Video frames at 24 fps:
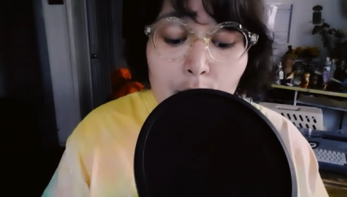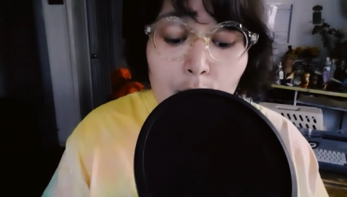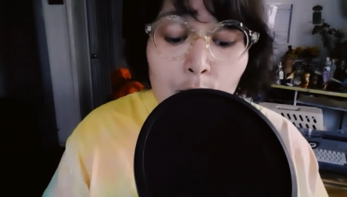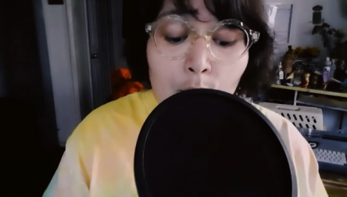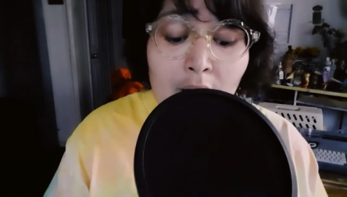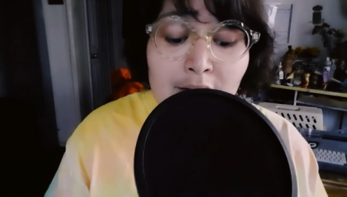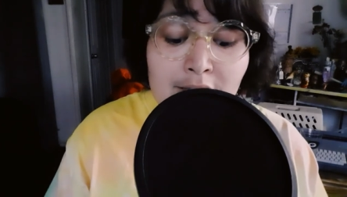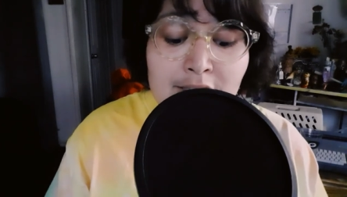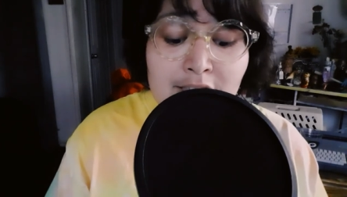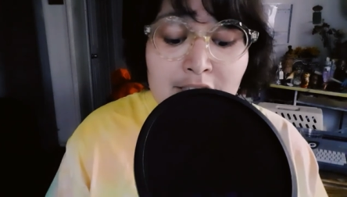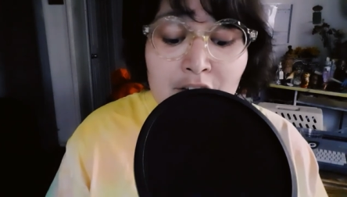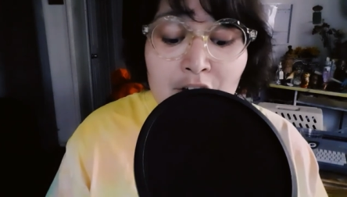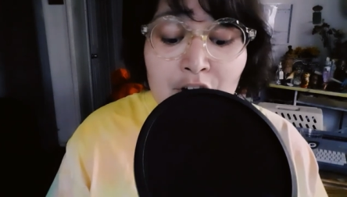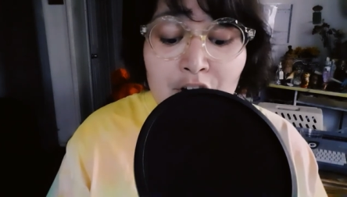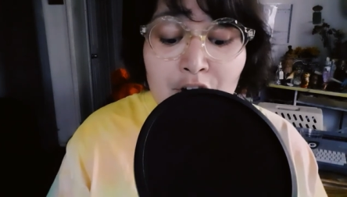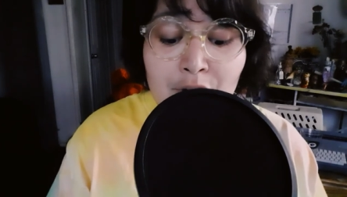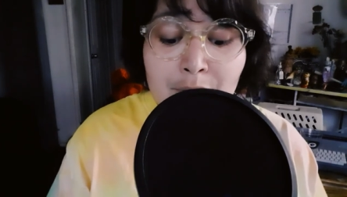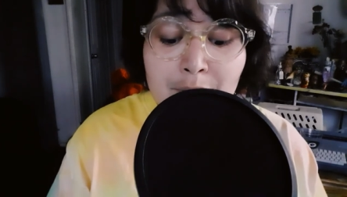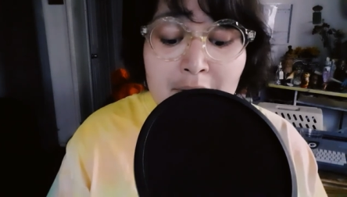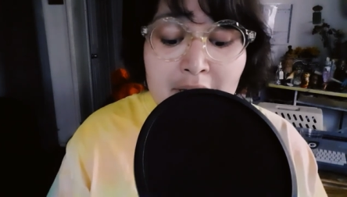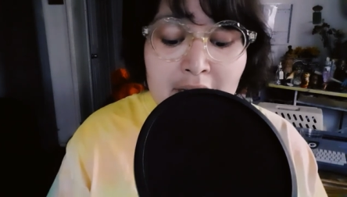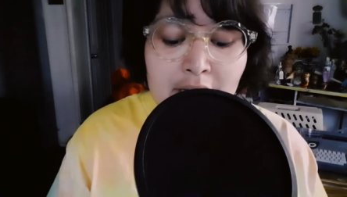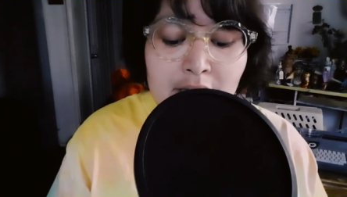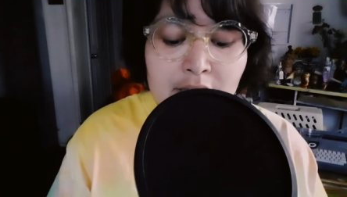Whilst
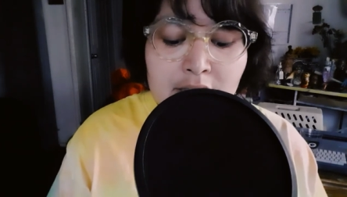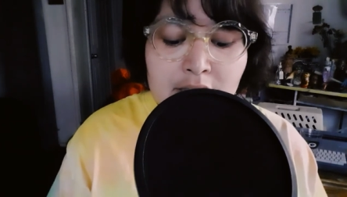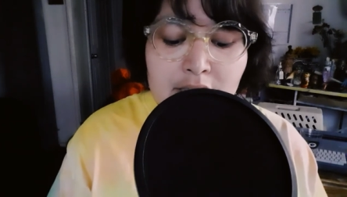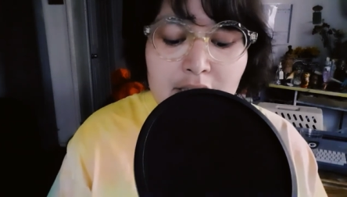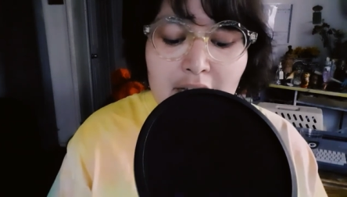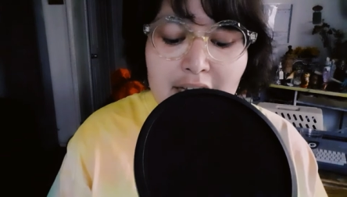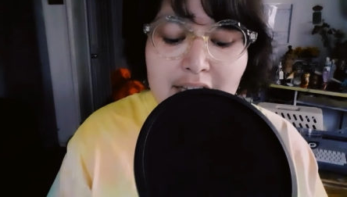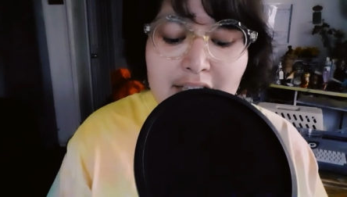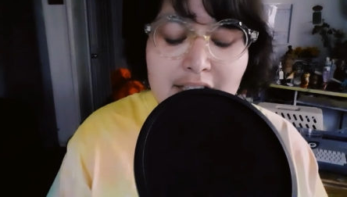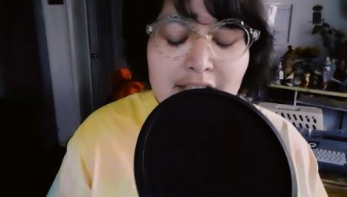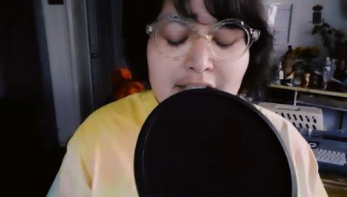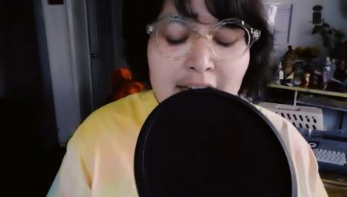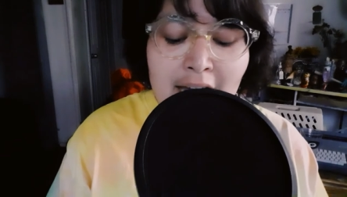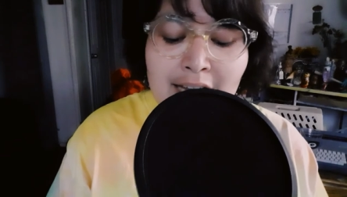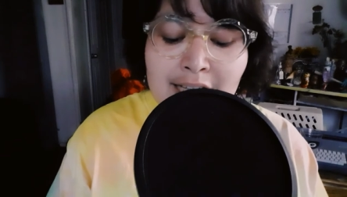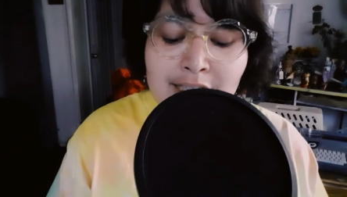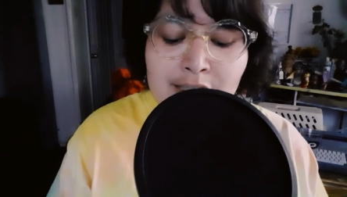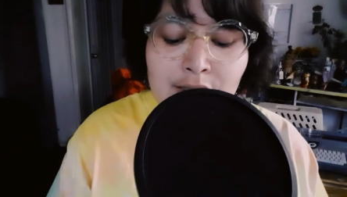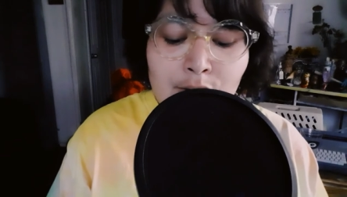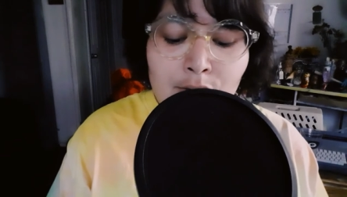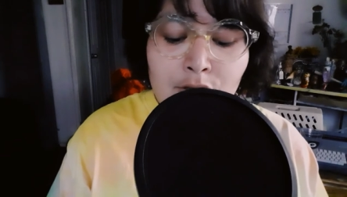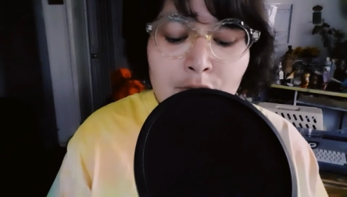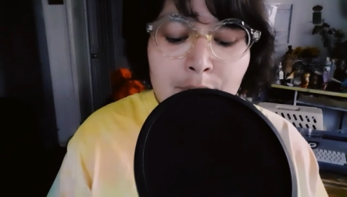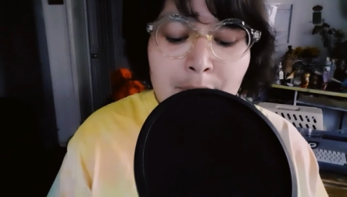Hermes,
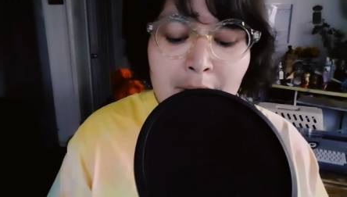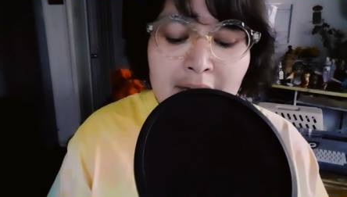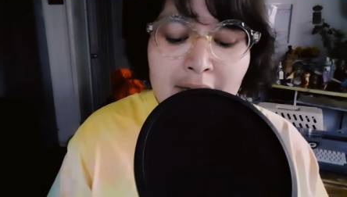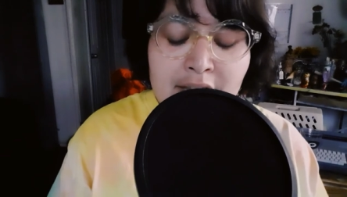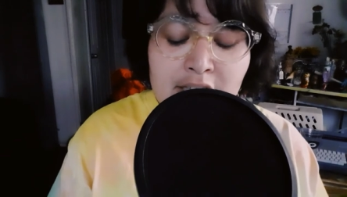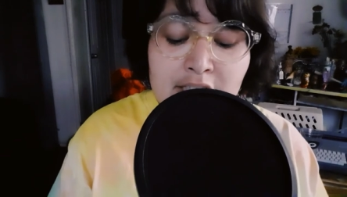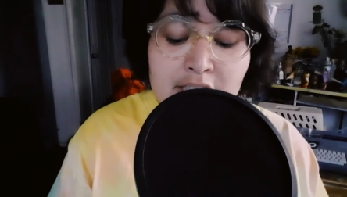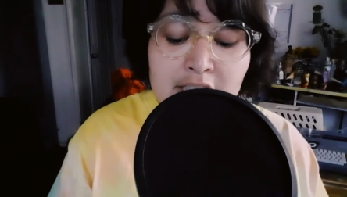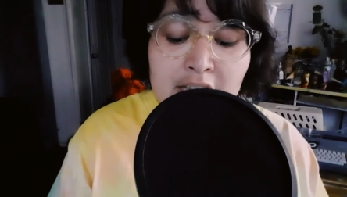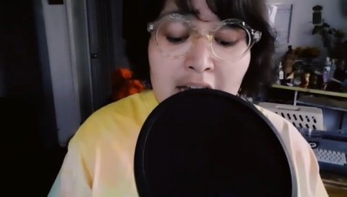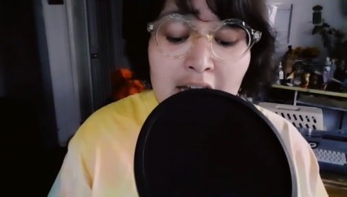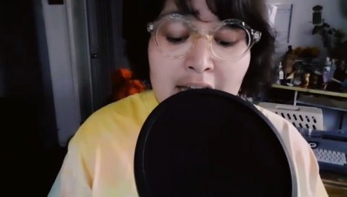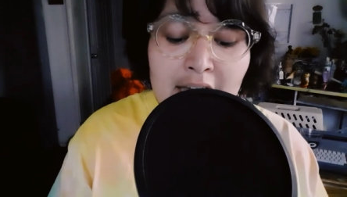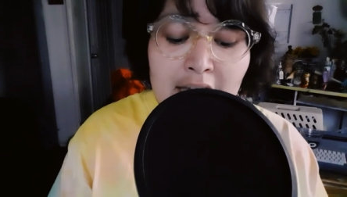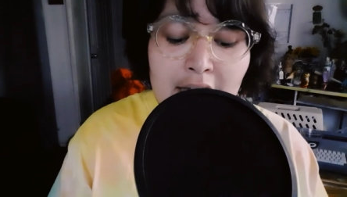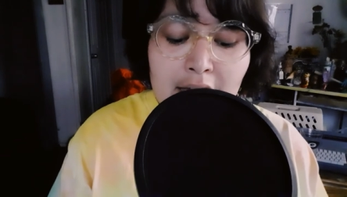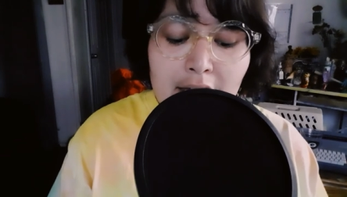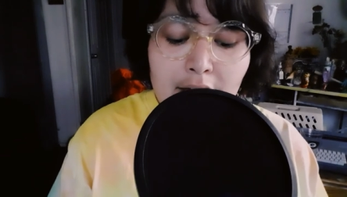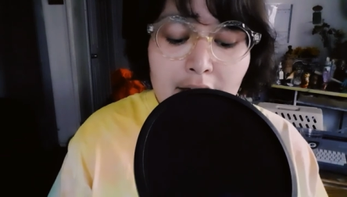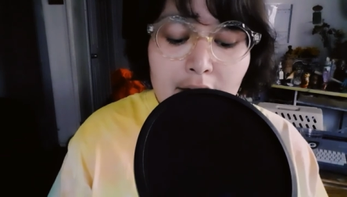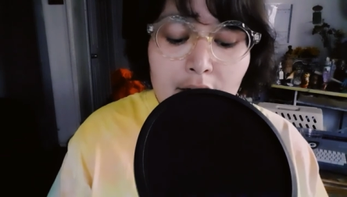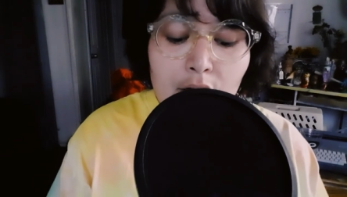dazzled by the sight,